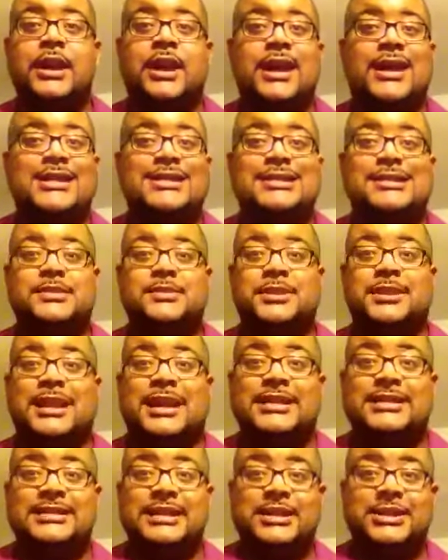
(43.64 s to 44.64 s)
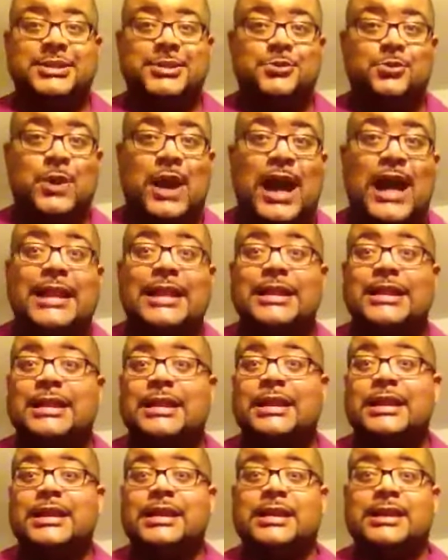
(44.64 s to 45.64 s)
and deals with a lot of
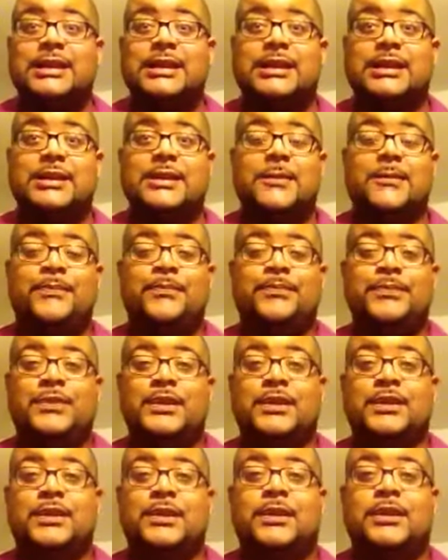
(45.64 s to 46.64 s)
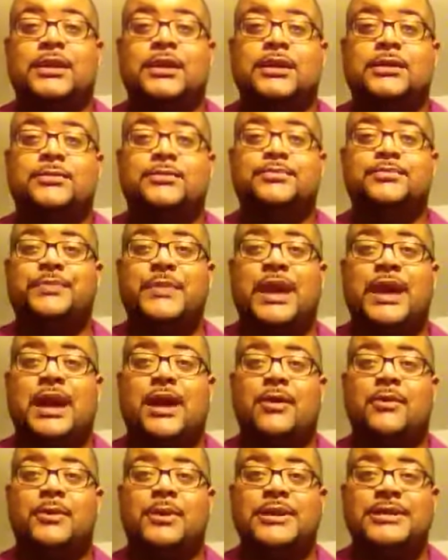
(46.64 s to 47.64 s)
sexuality, the um,
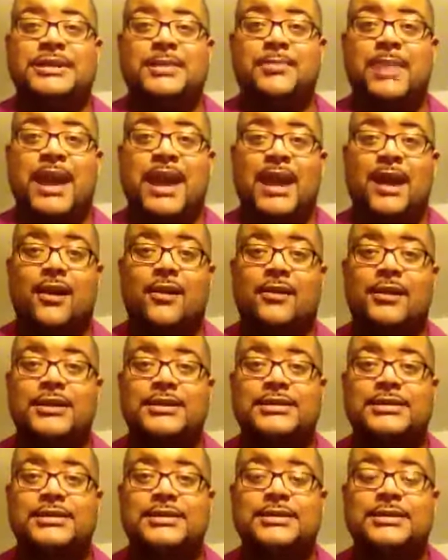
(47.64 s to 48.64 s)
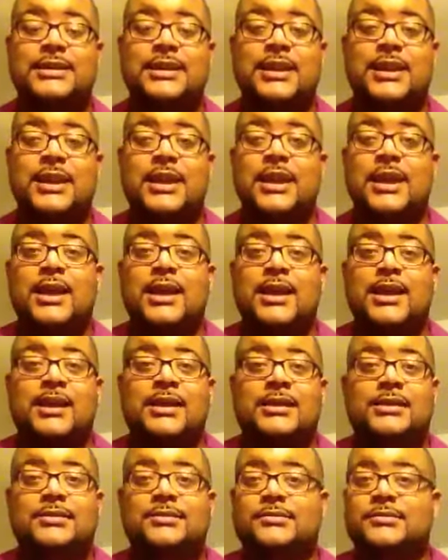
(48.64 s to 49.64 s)
how it was in Paris,
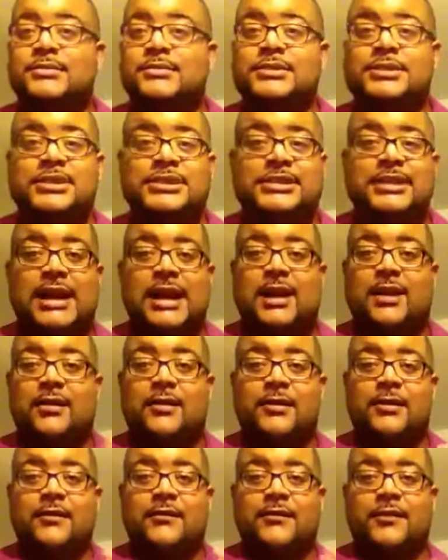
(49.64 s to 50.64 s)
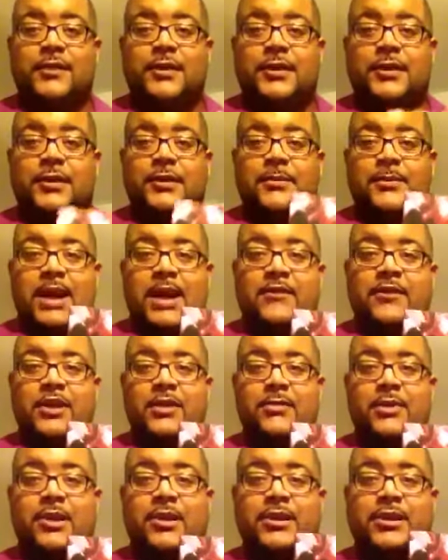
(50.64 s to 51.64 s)
just how for um, African
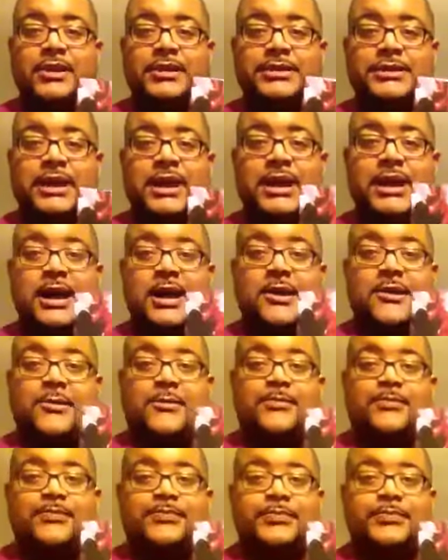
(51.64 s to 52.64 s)
Americans how